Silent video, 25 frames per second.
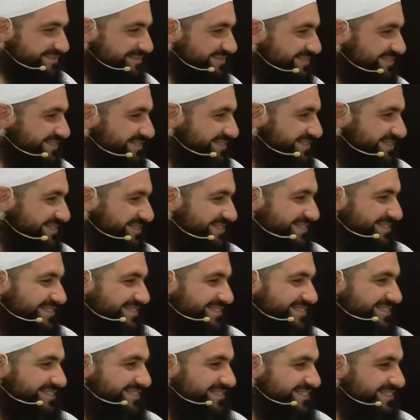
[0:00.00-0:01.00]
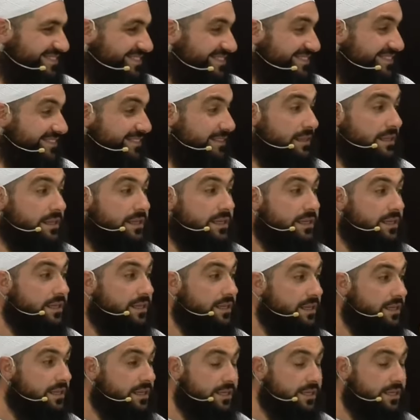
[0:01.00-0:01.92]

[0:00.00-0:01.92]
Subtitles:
(silence)